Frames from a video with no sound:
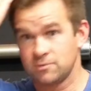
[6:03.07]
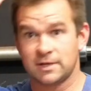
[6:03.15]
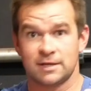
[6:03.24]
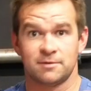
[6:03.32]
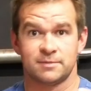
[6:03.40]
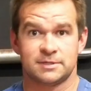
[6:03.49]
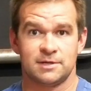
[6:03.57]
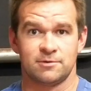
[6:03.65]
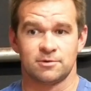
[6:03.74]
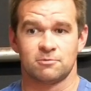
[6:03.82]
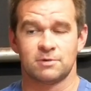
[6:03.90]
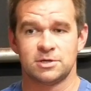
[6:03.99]
you get your
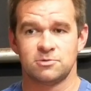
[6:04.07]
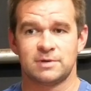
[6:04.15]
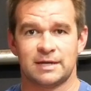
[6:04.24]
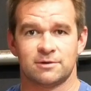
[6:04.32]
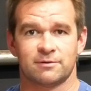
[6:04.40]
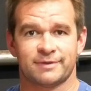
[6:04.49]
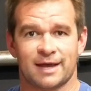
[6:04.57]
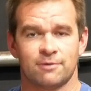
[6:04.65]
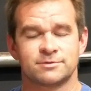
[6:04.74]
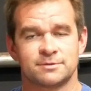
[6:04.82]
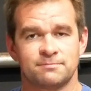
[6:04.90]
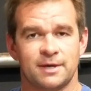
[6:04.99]
material, when you get your
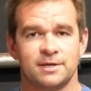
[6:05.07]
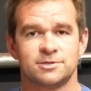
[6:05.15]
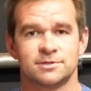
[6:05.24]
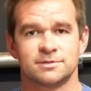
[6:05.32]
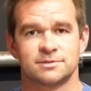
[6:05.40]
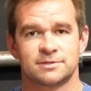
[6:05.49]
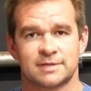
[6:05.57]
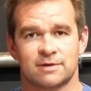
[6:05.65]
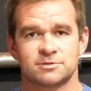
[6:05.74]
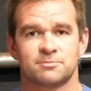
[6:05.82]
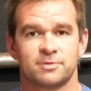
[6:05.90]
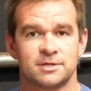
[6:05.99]
1,000 pages
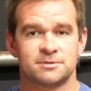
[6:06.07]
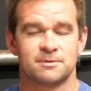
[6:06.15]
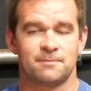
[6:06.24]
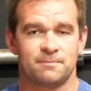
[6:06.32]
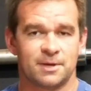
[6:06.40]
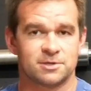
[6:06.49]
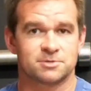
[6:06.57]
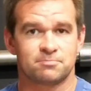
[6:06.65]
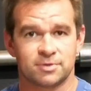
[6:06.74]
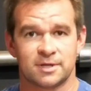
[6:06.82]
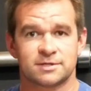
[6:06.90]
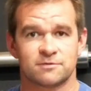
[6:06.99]

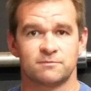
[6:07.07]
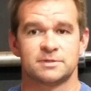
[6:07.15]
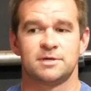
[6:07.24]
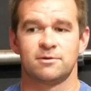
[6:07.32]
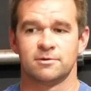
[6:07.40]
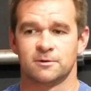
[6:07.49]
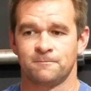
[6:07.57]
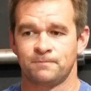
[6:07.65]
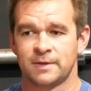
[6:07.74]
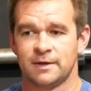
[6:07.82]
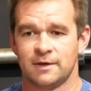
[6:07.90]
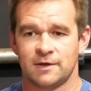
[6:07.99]
plus of material.
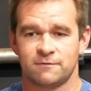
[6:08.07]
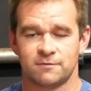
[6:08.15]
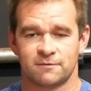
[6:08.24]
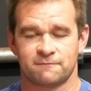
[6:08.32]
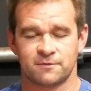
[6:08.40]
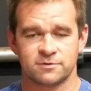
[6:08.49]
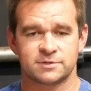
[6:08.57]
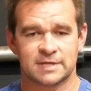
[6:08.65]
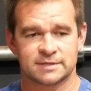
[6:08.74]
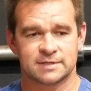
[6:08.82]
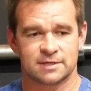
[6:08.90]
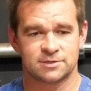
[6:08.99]
For the first
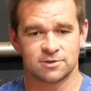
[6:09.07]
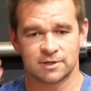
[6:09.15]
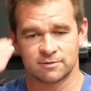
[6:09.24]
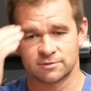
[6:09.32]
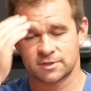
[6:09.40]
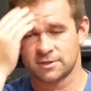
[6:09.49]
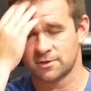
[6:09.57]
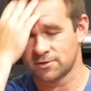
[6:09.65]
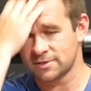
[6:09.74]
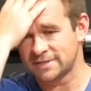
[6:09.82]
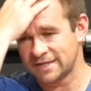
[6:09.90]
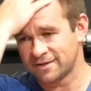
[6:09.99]
test I took, it was
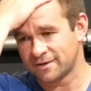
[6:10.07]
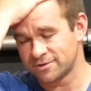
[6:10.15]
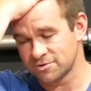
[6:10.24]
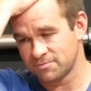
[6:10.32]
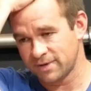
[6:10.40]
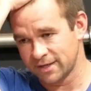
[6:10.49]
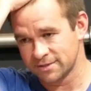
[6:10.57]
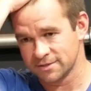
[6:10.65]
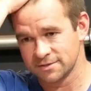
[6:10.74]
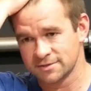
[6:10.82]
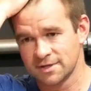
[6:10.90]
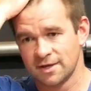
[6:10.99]
1,300
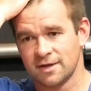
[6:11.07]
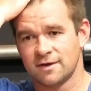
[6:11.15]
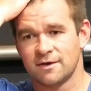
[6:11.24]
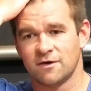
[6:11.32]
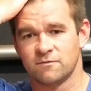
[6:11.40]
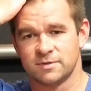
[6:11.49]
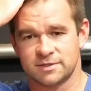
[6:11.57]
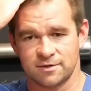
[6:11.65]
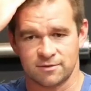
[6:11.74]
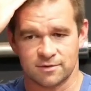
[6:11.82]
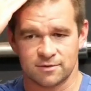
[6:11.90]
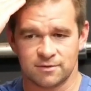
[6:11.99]
pages of
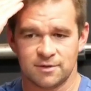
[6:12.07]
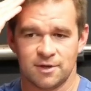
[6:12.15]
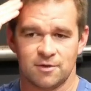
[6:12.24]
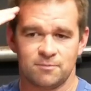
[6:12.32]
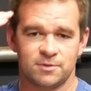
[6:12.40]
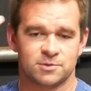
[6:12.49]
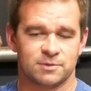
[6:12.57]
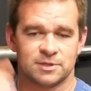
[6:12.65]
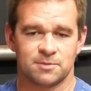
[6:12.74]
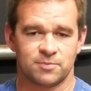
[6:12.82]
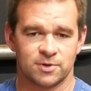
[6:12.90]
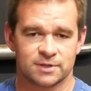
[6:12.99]
material between
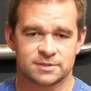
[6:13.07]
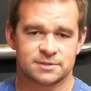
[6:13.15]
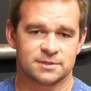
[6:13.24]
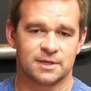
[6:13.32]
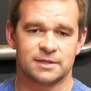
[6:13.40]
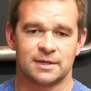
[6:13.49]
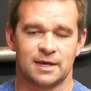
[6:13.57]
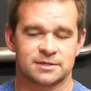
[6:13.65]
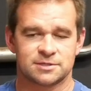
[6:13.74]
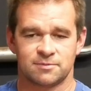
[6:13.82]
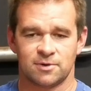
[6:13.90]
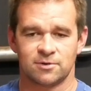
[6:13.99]
the books and the
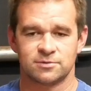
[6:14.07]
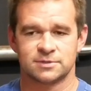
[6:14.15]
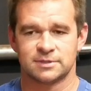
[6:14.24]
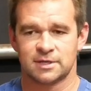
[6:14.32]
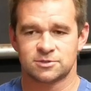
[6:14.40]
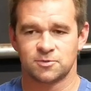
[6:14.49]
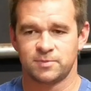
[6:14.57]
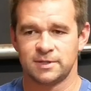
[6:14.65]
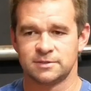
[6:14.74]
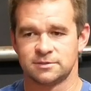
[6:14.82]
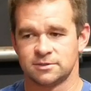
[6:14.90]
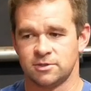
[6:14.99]
SMOs and the SOPs
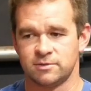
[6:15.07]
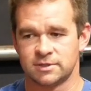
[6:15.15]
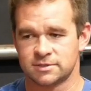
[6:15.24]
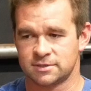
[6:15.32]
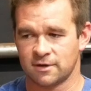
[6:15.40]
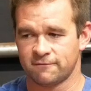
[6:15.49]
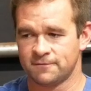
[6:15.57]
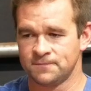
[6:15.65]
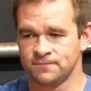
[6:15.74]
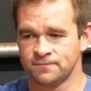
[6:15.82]
and the union stuff.